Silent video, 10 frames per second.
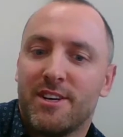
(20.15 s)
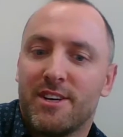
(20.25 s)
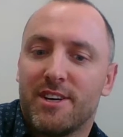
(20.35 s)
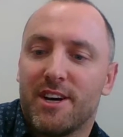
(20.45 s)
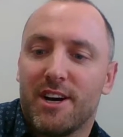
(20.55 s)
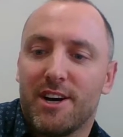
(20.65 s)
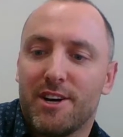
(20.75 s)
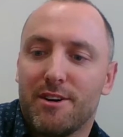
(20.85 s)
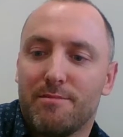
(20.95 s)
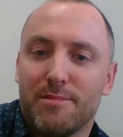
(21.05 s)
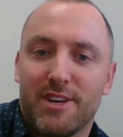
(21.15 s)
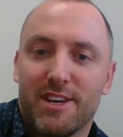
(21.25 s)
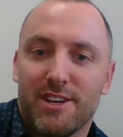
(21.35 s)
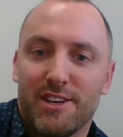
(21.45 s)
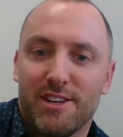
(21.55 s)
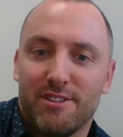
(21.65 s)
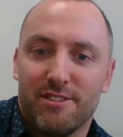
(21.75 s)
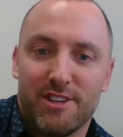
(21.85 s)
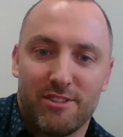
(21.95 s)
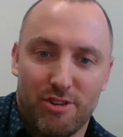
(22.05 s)
And in
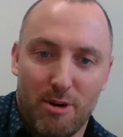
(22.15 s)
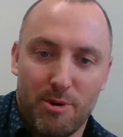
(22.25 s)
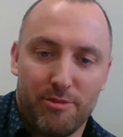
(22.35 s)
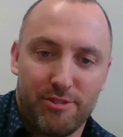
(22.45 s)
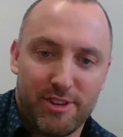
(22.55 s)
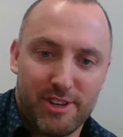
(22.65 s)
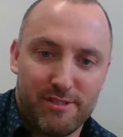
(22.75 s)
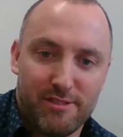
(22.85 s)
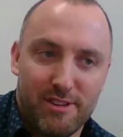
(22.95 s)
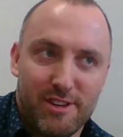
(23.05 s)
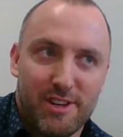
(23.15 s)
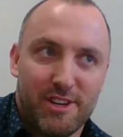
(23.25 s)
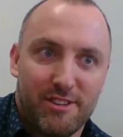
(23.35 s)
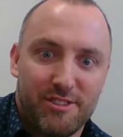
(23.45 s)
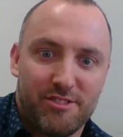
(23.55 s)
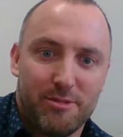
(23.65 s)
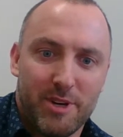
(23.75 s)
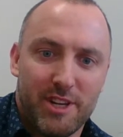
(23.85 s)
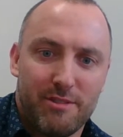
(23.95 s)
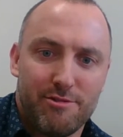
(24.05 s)
that time, I've seen just about
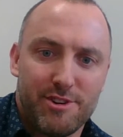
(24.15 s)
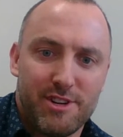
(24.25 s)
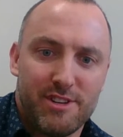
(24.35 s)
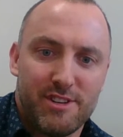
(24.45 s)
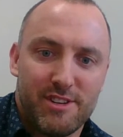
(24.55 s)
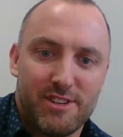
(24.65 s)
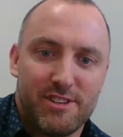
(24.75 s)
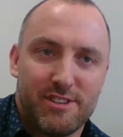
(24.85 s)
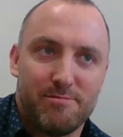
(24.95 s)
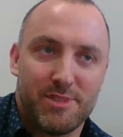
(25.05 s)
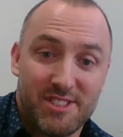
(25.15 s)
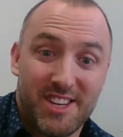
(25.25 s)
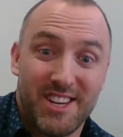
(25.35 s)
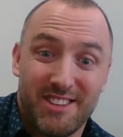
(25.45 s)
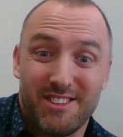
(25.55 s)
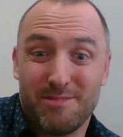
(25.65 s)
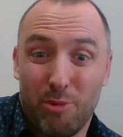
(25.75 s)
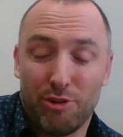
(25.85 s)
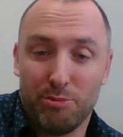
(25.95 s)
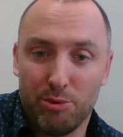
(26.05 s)
every mistake that's
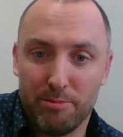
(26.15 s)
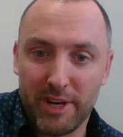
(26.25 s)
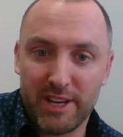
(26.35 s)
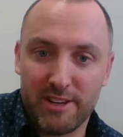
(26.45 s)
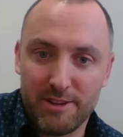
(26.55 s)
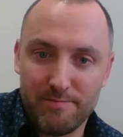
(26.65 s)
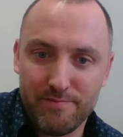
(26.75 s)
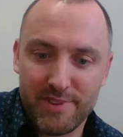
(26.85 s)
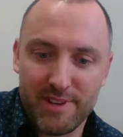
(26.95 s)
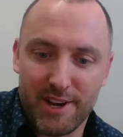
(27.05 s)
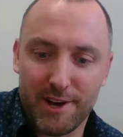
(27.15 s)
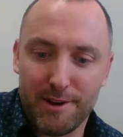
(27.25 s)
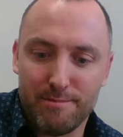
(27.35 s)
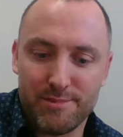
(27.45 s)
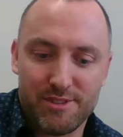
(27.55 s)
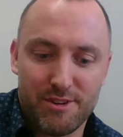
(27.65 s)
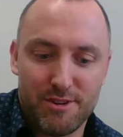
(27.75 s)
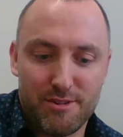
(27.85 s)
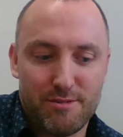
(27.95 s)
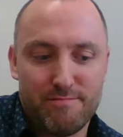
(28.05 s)
possible to make. And
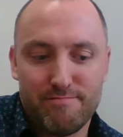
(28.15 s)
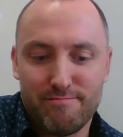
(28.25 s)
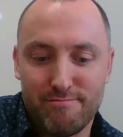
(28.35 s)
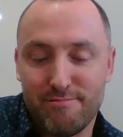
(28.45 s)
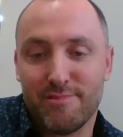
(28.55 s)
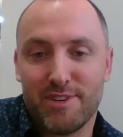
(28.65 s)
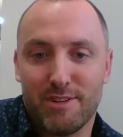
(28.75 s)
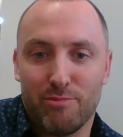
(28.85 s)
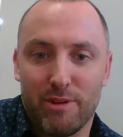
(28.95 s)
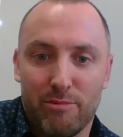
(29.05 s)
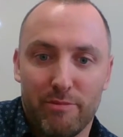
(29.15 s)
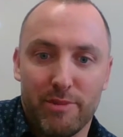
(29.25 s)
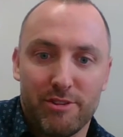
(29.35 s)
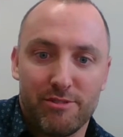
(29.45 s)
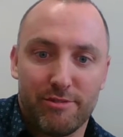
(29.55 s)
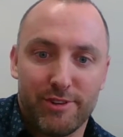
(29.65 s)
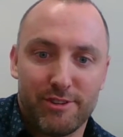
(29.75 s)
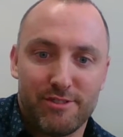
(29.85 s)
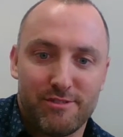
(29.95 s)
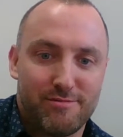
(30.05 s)
we've managed to
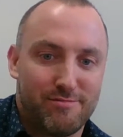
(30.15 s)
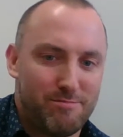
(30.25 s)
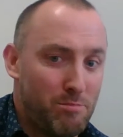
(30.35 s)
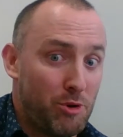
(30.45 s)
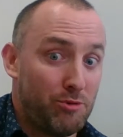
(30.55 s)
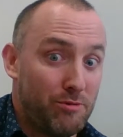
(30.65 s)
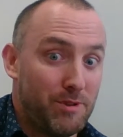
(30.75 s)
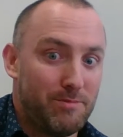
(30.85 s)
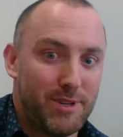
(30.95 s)
fix most of them.